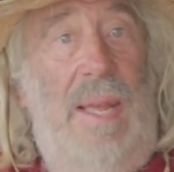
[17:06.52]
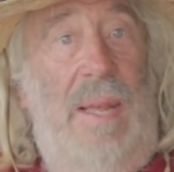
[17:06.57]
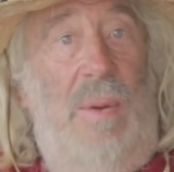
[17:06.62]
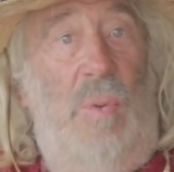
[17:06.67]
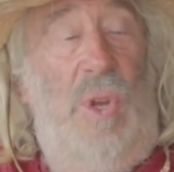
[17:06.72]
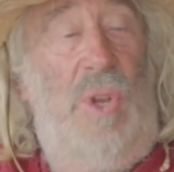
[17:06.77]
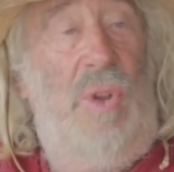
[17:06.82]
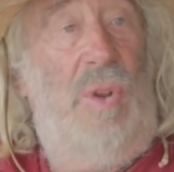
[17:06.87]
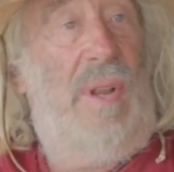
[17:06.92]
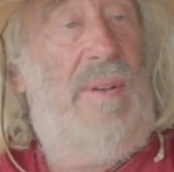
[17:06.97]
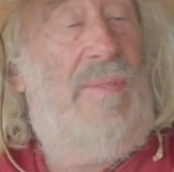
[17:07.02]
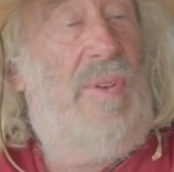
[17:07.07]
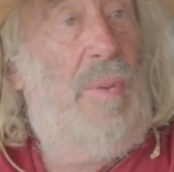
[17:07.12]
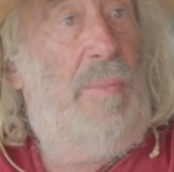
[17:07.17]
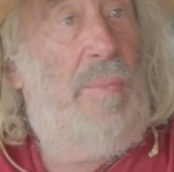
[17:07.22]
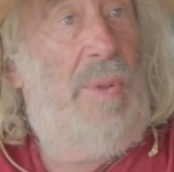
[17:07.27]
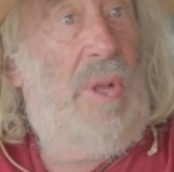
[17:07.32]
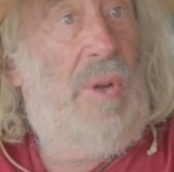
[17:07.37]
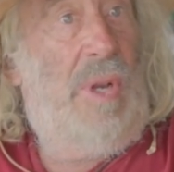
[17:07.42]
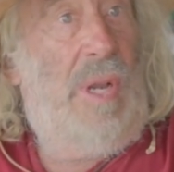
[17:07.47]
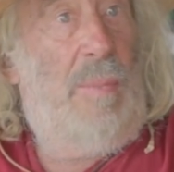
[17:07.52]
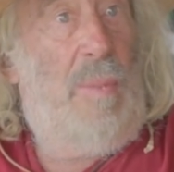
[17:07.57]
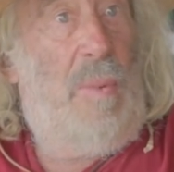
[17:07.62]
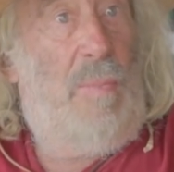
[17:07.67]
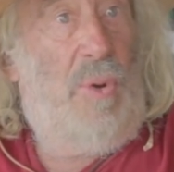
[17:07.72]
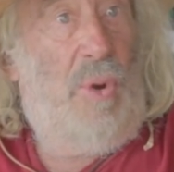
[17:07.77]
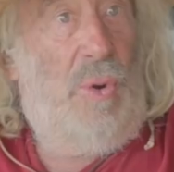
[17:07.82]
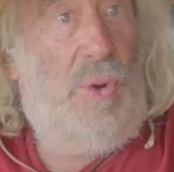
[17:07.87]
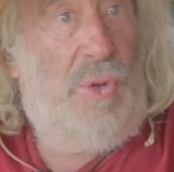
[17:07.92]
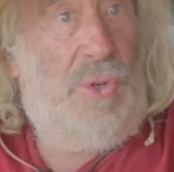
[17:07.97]
When you live in a building that
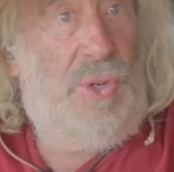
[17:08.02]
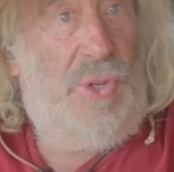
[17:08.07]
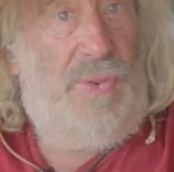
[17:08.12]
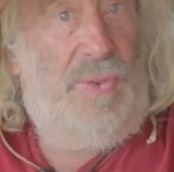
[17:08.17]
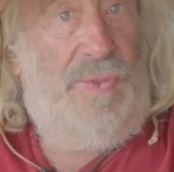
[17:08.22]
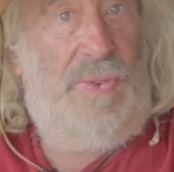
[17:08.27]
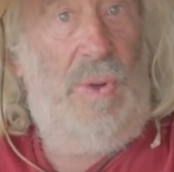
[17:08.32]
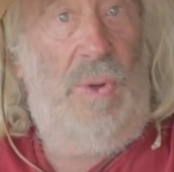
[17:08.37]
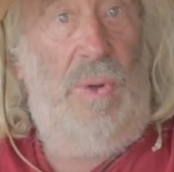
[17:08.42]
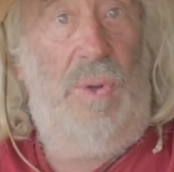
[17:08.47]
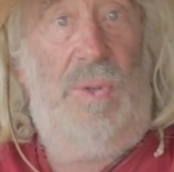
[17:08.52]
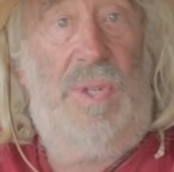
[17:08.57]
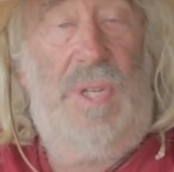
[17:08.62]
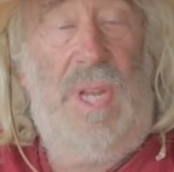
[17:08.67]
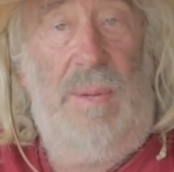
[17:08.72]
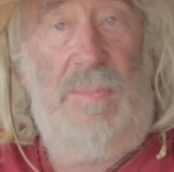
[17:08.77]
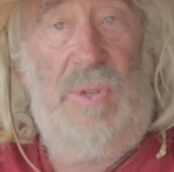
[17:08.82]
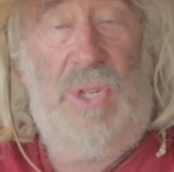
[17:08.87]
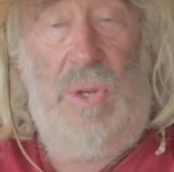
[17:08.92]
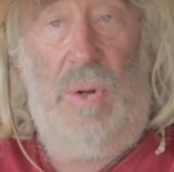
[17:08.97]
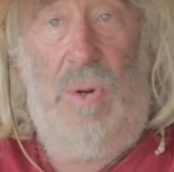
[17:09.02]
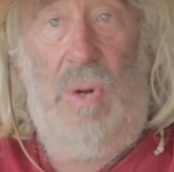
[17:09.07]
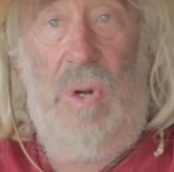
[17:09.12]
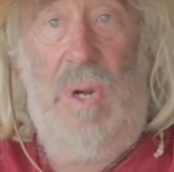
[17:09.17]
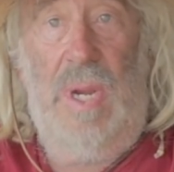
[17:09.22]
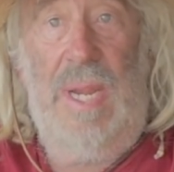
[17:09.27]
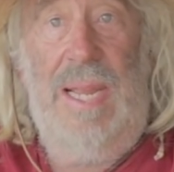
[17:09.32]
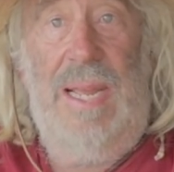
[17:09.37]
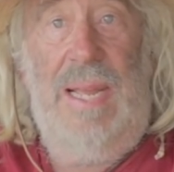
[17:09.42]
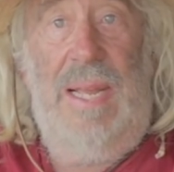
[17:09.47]
produces food, same
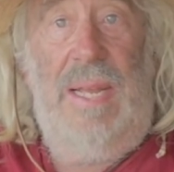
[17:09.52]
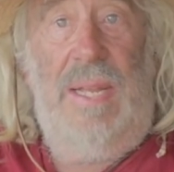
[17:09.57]
story.